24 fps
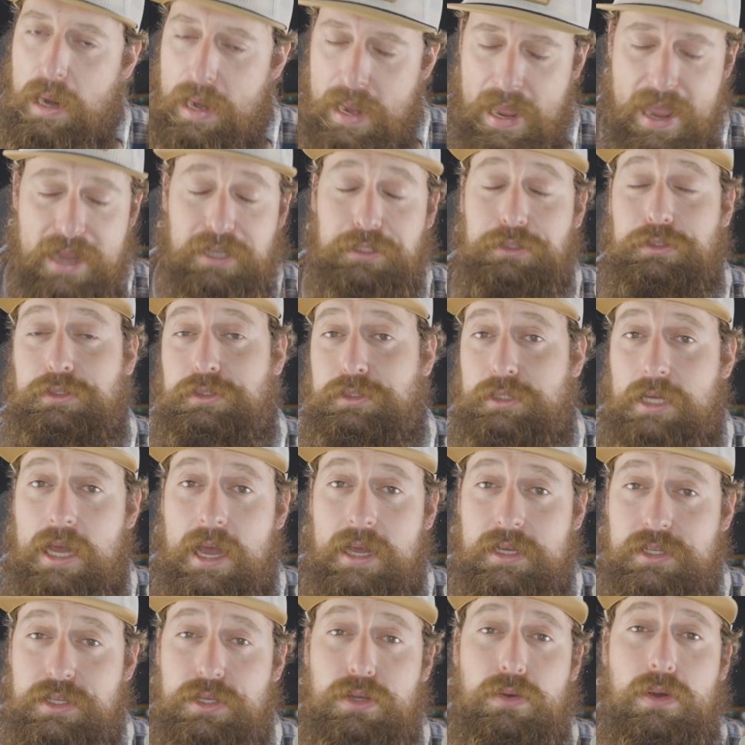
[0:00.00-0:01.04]
I
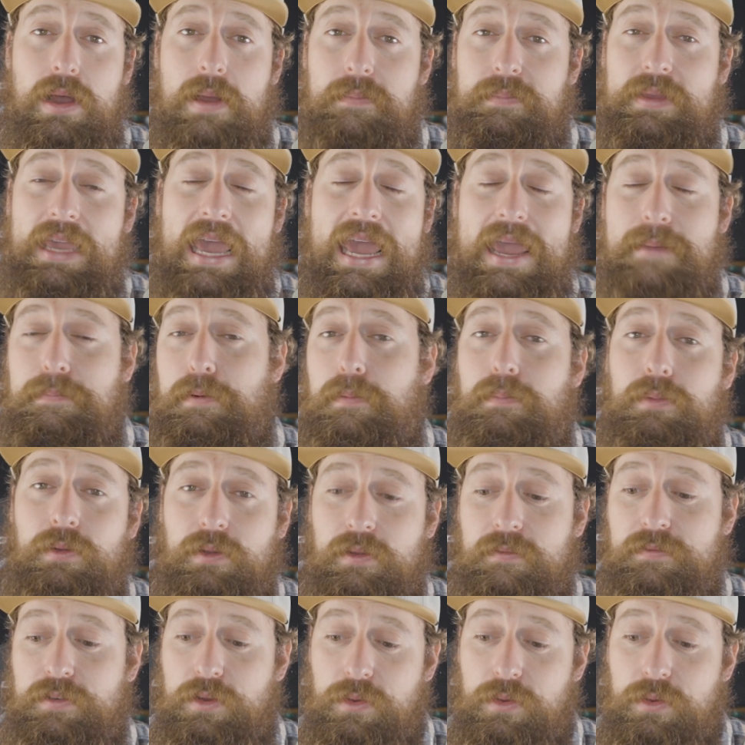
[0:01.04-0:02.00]
exercise so I'm capable